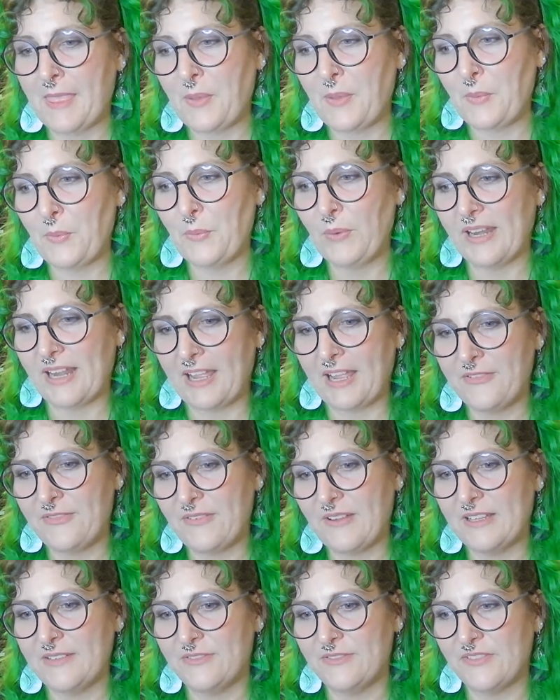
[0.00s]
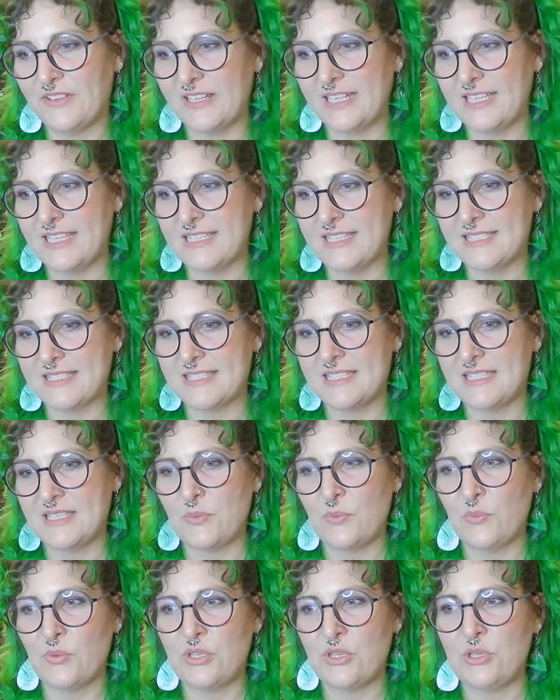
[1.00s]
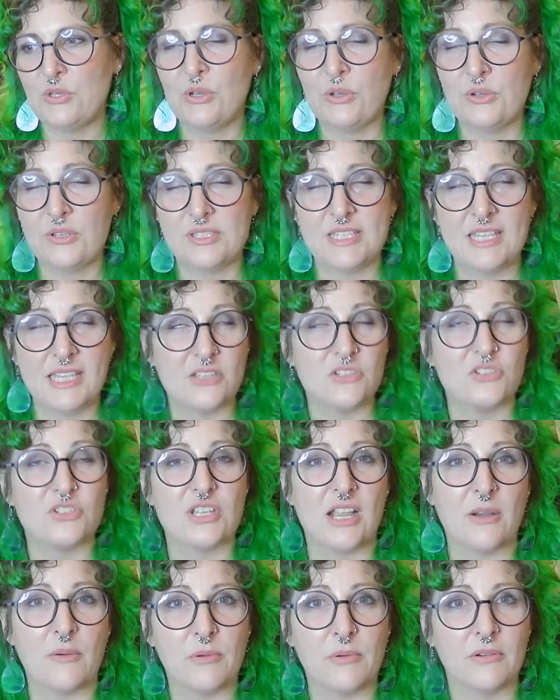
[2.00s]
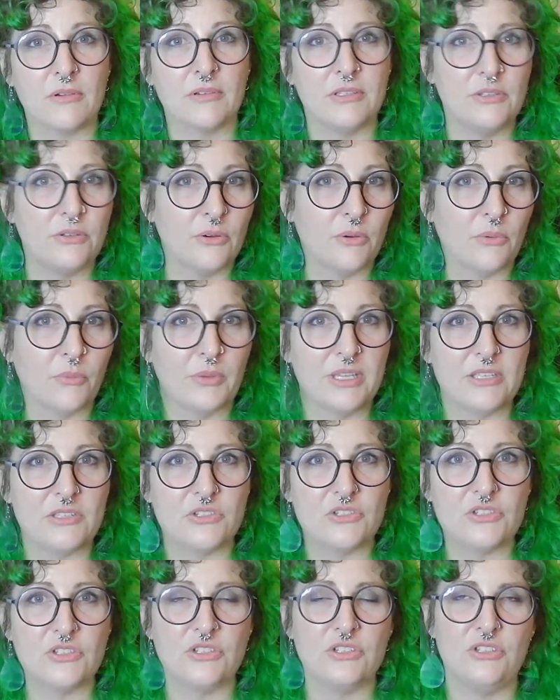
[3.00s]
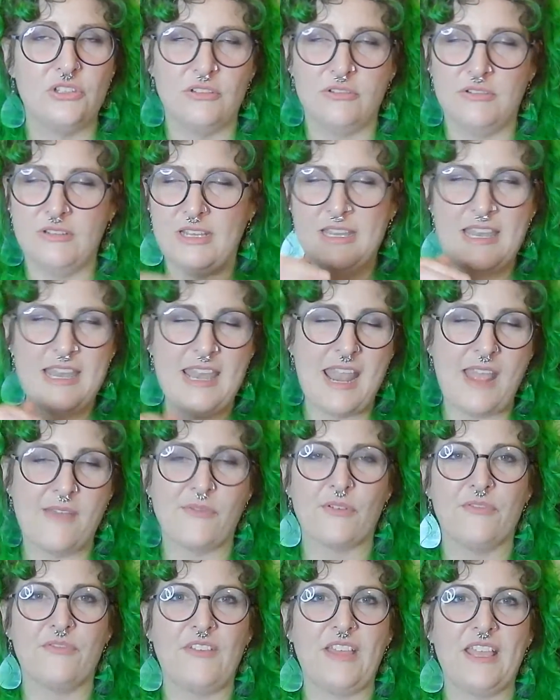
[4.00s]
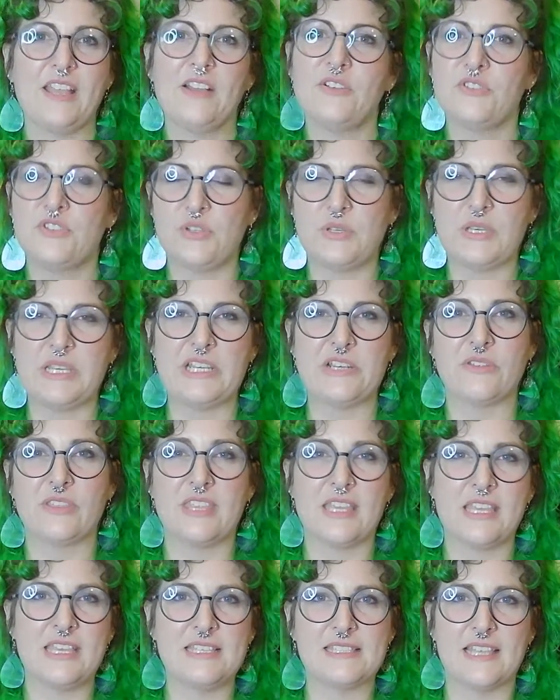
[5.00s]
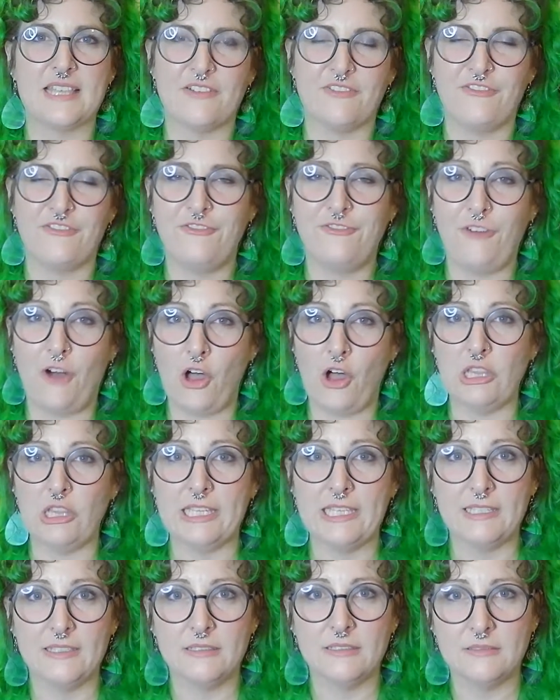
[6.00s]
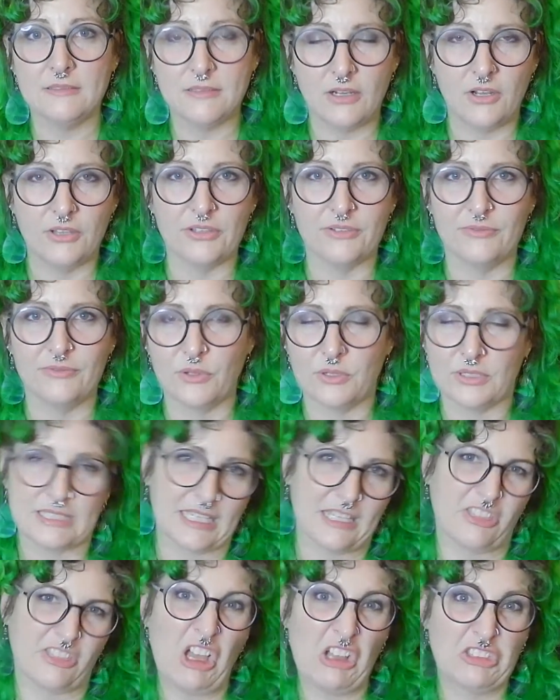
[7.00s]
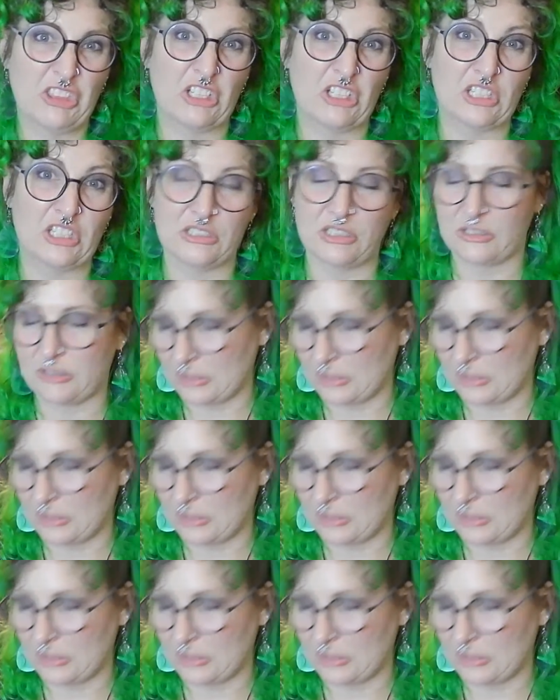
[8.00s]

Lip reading: what I find funny is when you go to take a shower and you're a witch, you never fails. You hear things like falling on the floor, like thud, thud, thud, thud,